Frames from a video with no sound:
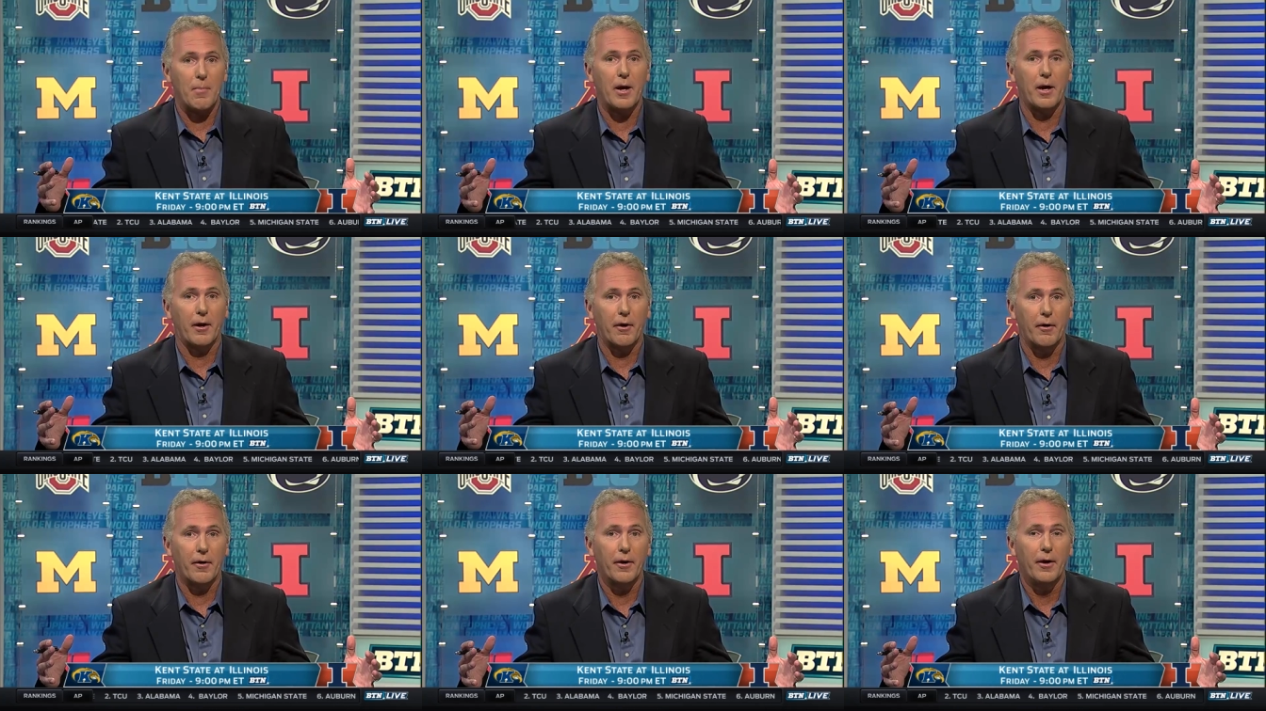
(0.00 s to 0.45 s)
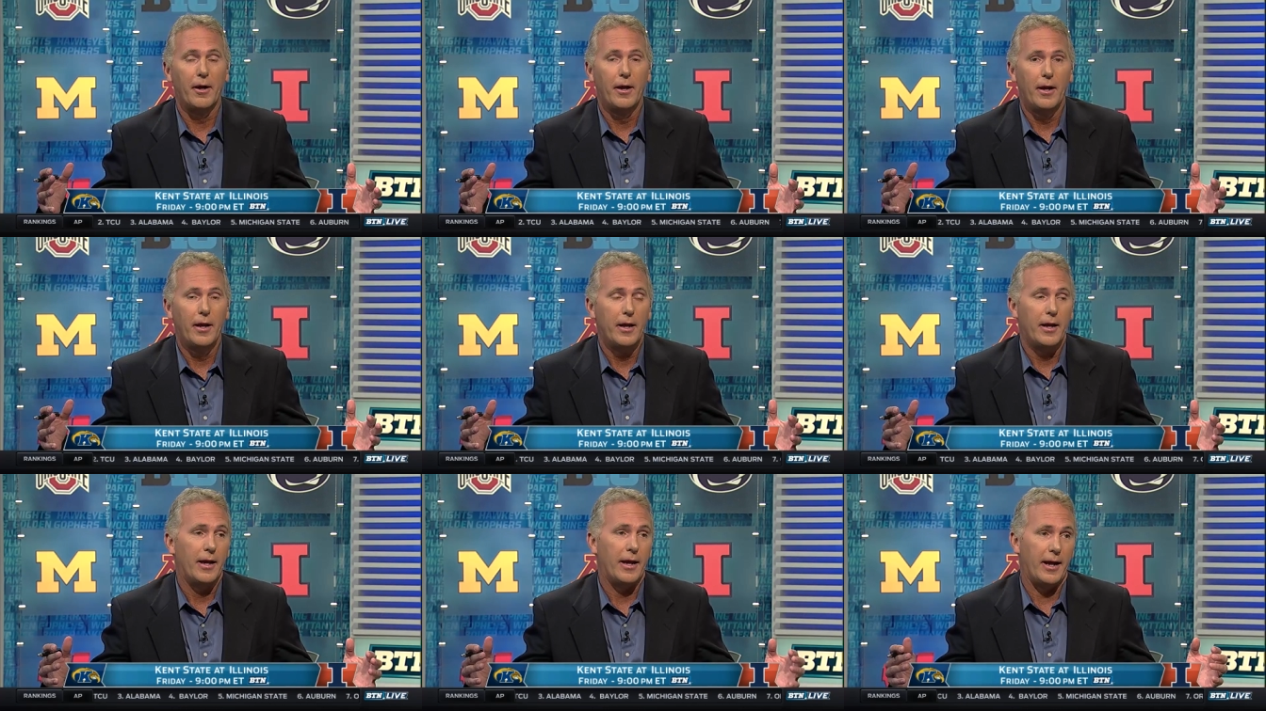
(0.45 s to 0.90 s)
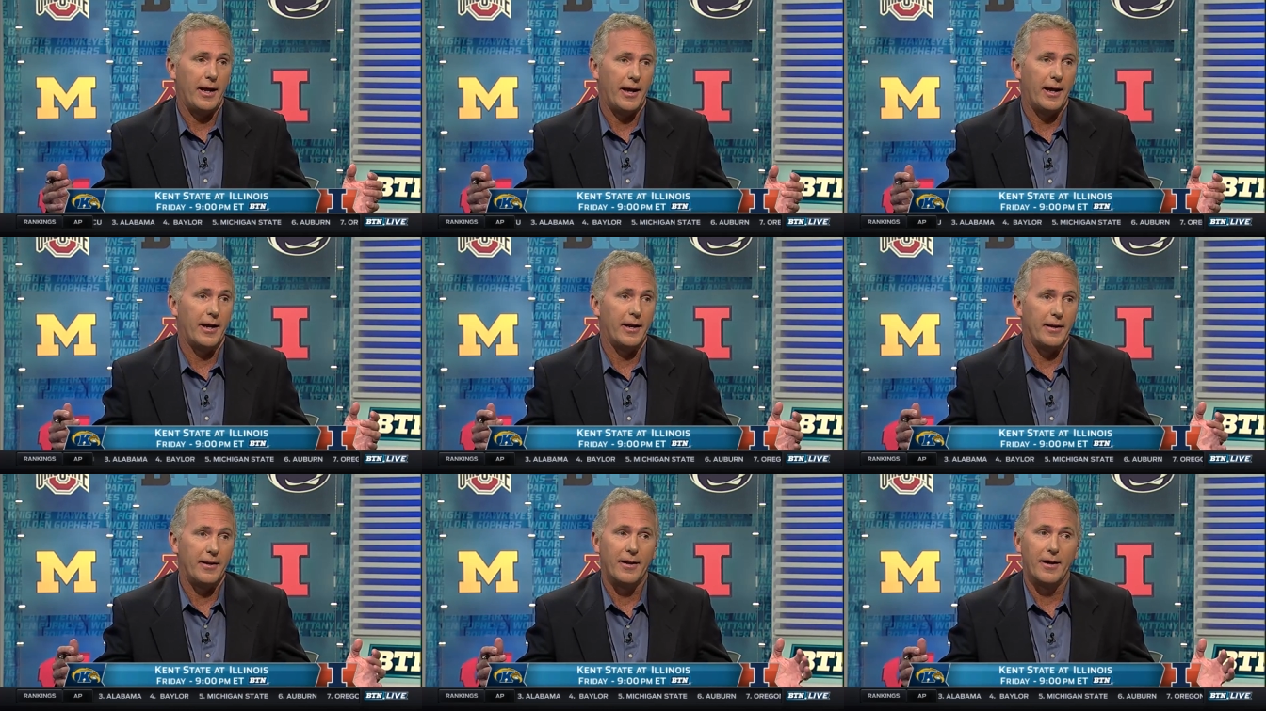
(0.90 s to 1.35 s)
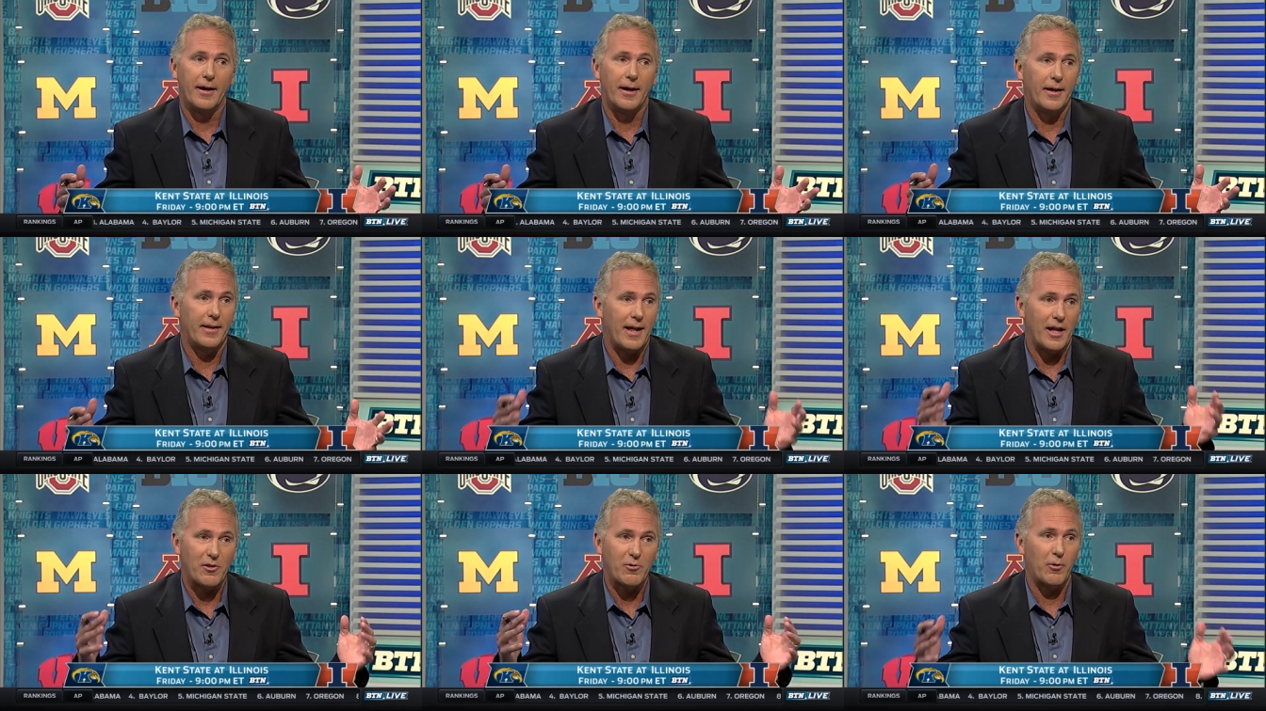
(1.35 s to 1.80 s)
bigger, and
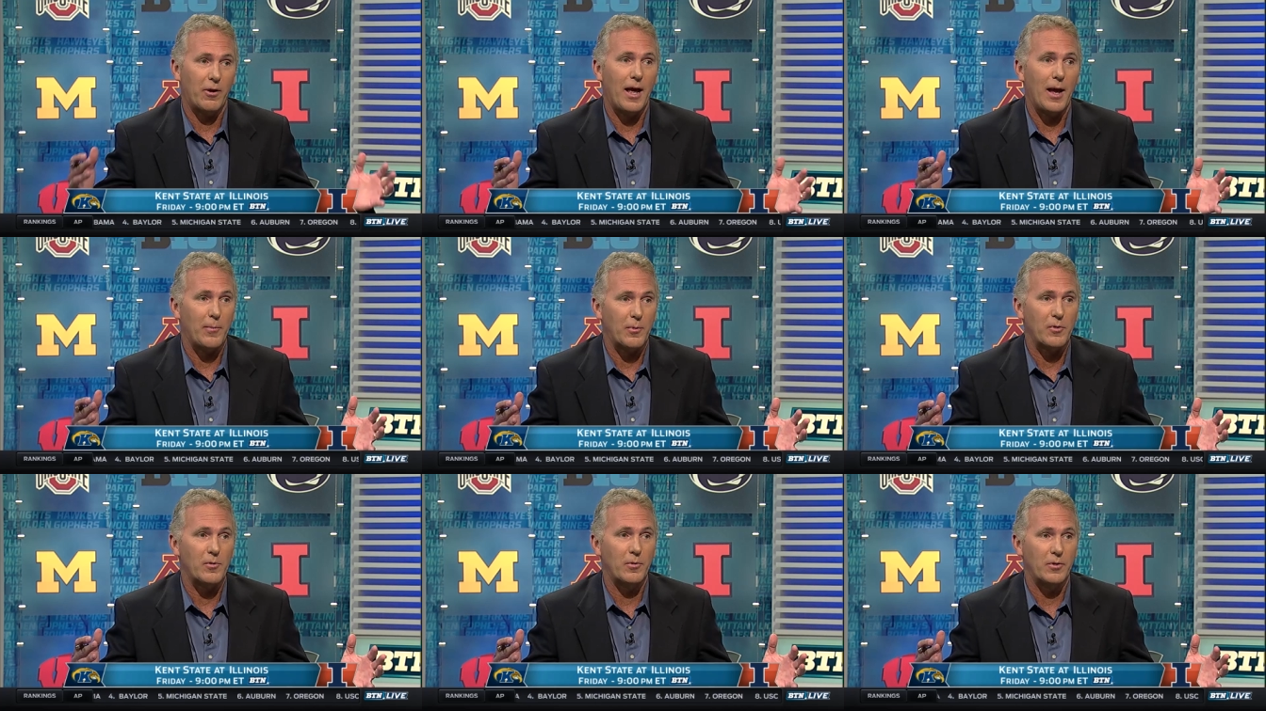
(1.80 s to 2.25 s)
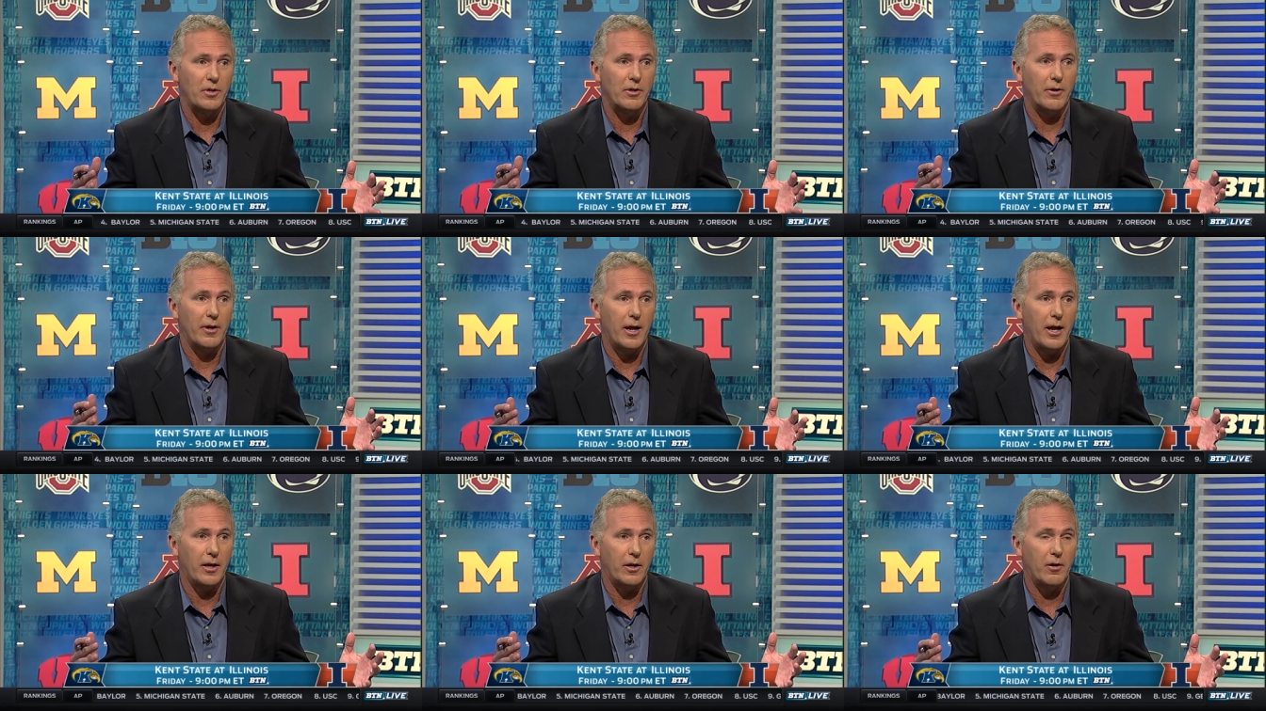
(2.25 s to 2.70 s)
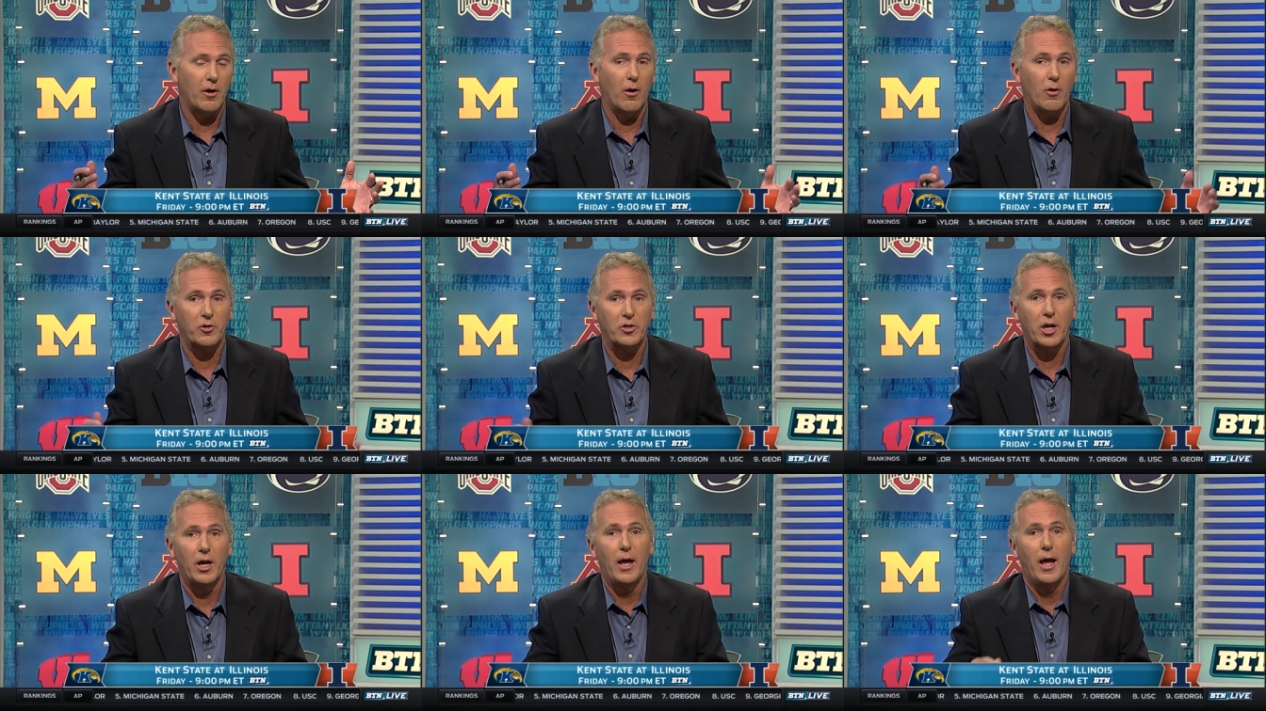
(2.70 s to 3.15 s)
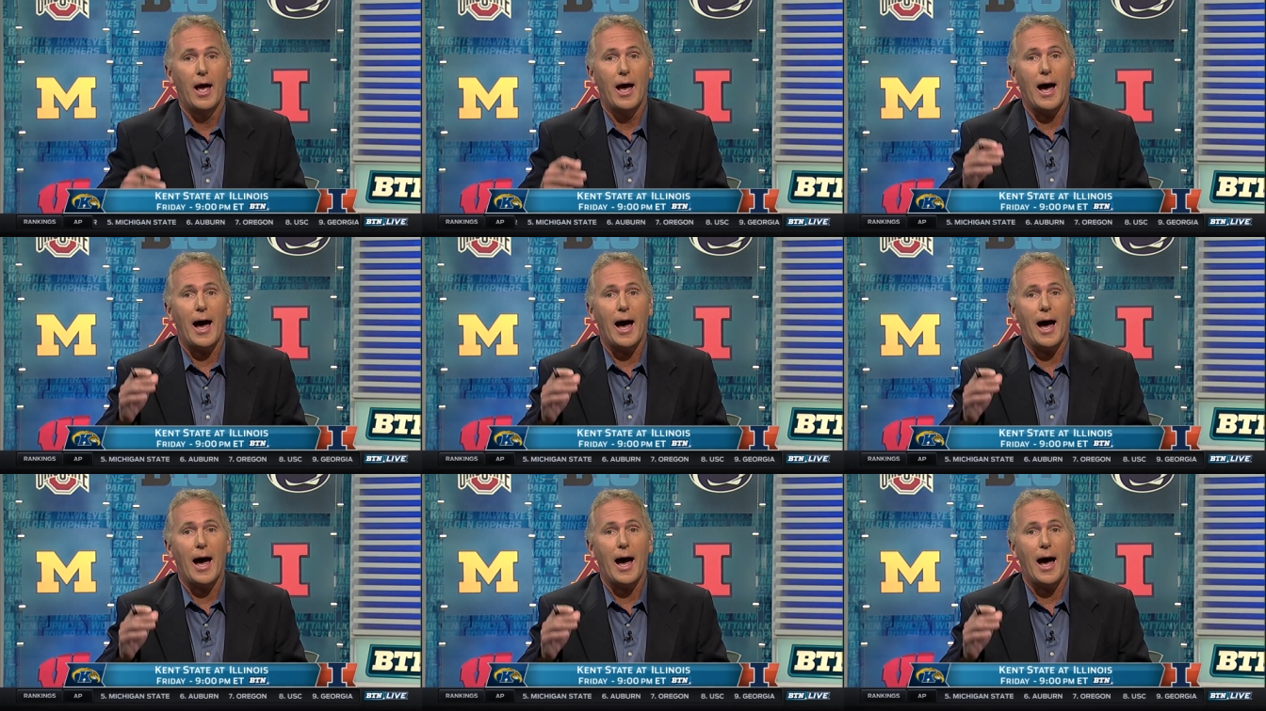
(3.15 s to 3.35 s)
uh, that's what happens when you're a head coach.